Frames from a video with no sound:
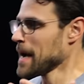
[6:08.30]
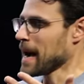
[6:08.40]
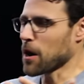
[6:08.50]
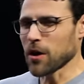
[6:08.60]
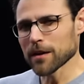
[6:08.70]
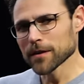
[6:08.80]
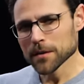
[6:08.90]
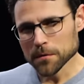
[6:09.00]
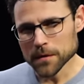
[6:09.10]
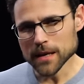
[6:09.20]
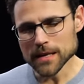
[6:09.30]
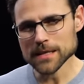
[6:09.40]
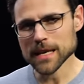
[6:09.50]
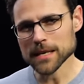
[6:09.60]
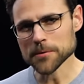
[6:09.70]
However, the thing
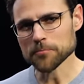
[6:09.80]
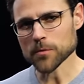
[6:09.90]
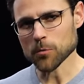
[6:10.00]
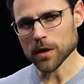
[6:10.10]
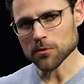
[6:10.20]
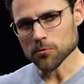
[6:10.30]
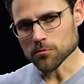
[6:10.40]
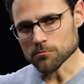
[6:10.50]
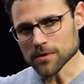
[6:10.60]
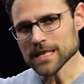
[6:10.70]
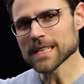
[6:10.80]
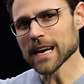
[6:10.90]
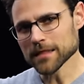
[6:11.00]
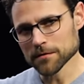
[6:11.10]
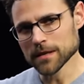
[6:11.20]
is that when you
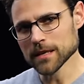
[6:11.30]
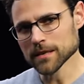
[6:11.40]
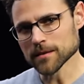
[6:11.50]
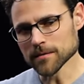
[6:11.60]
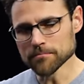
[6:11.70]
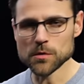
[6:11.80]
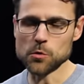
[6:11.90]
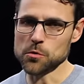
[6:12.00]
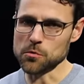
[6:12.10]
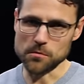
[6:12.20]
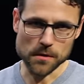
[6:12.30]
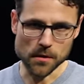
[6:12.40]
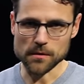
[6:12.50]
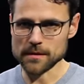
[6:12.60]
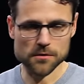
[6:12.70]
restart the vehicle, due to, you
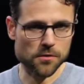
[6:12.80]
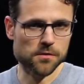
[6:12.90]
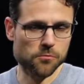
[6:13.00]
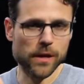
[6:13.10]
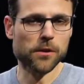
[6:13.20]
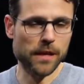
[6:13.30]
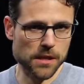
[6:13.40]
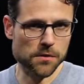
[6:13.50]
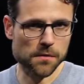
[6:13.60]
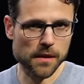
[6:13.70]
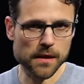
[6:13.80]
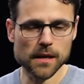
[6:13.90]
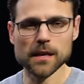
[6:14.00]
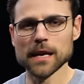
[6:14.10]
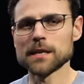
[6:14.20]
know, it's just regulation thing,
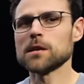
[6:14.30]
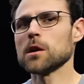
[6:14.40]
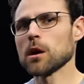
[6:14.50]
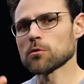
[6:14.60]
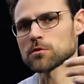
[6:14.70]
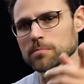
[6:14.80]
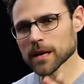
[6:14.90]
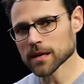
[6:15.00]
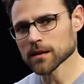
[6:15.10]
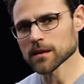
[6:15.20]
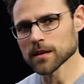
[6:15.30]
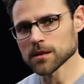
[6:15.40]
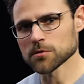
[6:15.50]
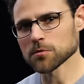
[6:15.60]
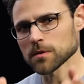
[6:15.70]
it goes back
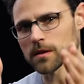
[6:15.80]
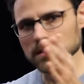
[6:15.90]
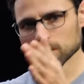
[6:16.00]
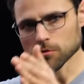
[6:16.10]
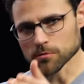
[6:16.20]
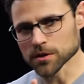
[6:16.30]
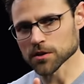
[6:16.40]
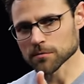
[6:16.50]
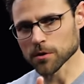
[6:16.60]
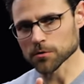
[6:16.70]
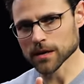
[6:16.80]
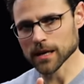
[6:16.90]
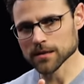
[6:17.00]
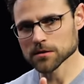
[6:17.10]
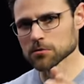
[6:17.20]
into the original mode
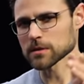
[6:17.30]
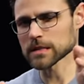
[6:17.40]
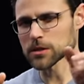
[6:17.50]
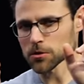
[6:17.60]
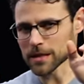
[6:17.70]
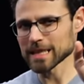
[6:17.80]
again, so it's not a